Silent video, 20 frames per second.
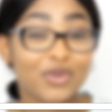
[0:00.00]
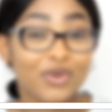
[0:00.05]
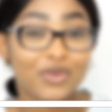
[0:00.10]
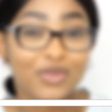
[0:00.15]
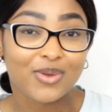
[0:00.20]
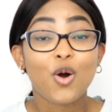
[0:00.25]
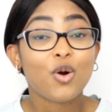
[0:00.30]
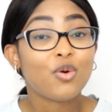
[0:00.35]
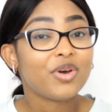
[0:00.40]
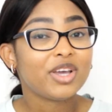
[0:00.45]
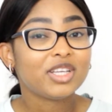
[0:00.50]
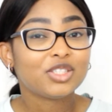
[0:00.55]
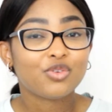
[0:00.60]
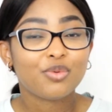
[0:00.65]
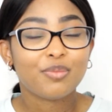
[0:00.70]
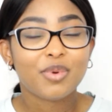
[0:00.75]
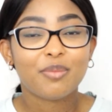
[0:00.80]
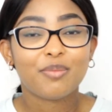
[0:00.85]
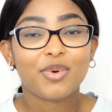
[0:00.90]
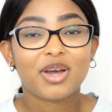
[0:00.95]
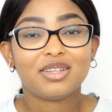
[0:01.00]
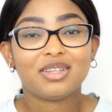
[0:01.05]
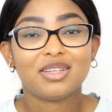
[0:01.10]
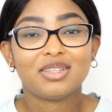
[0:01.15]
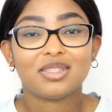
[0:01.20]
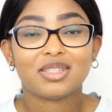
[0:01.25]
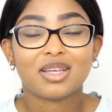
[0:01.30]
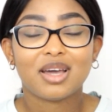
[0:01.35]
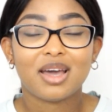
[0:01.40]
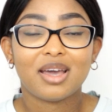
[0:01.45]
Always remember
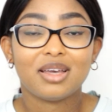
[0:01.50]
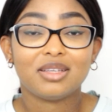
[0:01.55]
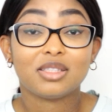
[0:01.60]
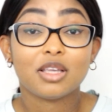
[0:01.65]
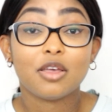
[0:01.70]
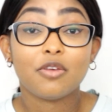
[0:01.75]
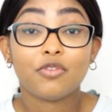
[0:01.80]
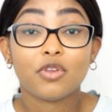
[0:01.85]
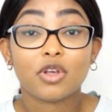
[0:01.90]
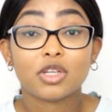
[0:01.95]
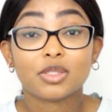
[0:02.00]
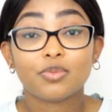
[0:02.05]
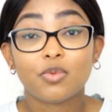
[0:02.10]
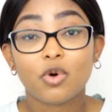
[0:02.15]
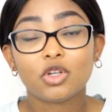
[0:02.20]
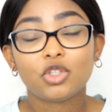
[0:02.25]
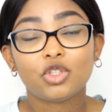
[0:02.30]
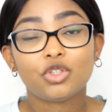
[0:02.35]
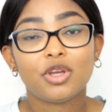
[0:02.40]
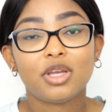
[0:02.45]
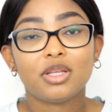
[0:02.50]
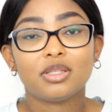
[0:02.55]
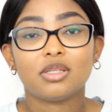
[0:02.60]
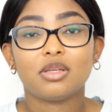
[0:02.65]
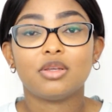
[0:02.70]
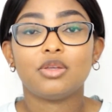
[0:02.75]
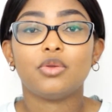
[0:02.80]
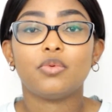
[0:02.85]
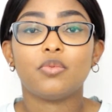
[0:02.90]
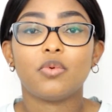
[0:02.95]
this guys, if you're spot
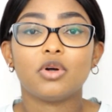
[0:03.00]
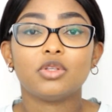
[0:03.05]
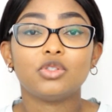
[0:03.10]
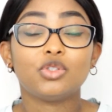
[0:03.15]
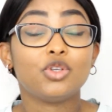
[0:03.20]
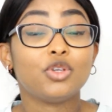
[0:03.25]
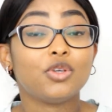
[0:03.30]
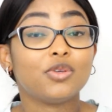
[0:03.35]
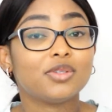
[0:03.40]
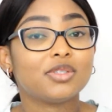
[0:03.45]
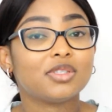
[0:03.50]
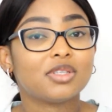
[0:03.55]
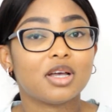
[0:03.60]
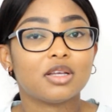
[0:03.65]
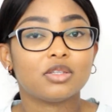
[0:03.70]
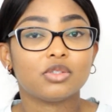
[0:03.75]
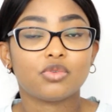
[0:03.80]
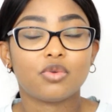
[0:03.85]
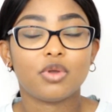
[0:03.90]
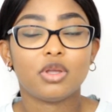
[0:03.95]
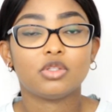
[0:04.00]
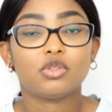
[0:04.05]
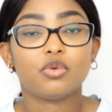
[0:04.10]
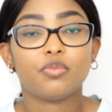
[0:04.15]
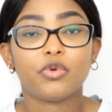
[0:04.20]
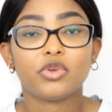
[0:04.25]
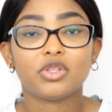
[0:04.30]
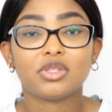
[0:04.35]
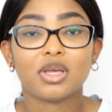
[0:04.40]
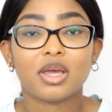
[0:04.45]
treating, you want to use sunscreen to
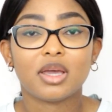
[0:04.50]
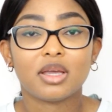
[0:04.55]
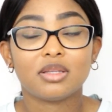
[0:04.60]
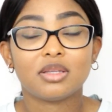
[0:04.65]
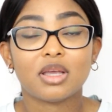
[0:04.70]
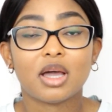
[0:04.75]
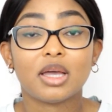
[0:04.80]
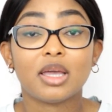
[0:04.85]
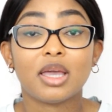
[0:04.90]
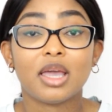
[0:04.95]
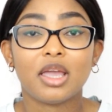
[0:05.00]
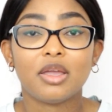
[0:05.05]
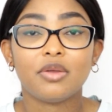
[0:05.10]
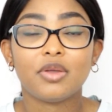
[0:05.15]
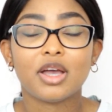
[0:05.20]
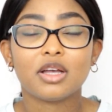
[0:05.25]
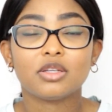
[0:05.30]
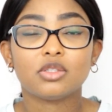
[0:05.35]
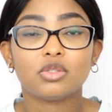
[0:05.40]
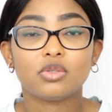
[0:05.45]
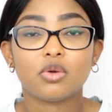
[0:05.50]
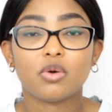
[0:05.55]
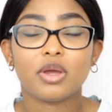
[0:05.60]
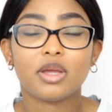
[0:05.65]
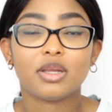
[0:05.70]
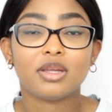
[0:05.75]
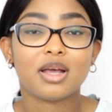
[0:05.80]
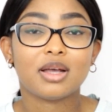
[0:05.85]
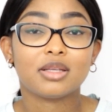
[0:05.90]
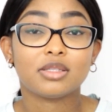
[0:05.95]
protect that area so
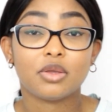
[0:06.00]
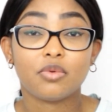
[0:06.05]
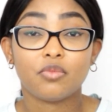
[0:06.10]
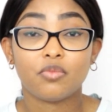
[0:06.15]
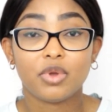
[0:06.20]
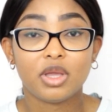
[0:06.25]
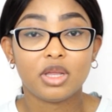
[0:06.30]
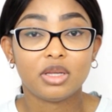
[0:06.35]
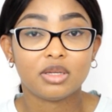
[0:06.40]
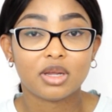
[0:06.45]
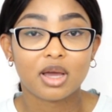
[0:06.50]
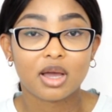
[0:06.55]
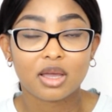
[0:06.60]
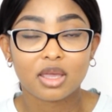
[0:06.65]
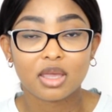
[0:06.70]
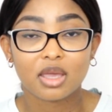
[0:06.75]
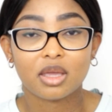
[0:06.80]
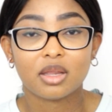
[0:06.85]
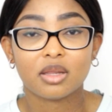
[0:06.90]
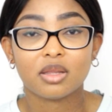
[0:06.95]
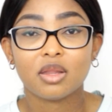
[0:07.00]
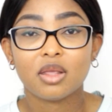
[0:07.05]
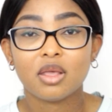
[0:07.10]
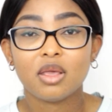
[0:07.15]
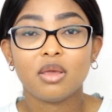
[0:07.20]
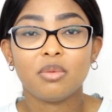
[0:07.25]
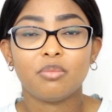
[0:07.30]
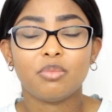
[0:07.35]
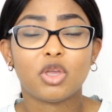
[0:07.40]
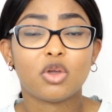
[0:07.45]
it doesn't re-darken
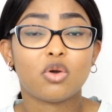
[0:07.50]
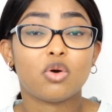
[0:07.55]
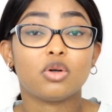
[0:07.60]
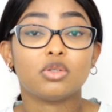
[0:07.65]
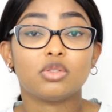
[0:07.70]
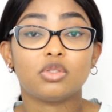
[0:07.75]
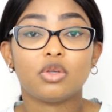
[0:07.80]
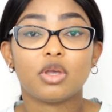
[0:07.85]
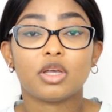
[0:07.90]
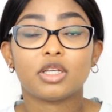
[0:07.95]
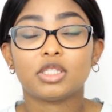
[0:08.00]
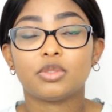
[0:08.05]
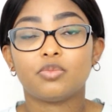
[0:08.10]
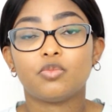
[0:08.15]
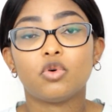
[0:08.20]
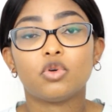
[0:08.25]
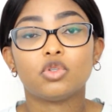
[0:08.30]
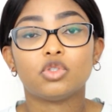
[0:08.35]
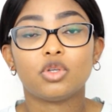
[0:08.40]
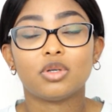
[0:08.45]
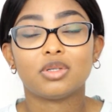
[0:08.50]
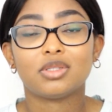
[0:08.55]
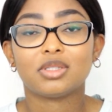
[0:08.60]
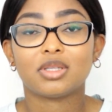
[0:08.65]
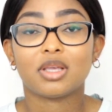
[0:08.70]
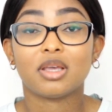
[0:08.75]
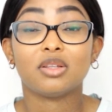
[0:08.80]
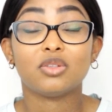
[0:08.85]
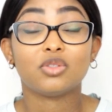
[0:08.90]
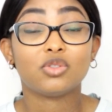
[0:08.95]
because you expose your
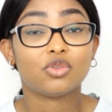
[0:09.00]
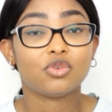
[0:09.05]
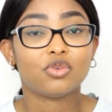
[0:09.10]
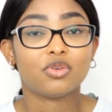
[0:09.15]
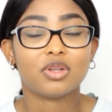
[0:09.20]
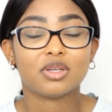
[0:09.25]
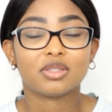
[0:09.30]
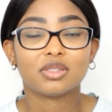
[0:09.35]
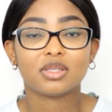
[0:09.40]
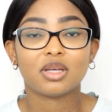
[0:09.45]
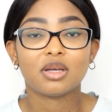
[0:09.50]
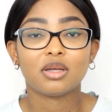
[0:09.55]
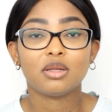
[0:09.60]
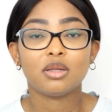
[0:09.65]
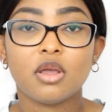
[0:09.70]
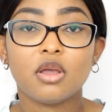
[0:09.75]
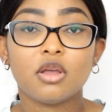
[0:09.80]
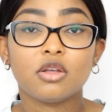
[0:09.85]
skin to the sun.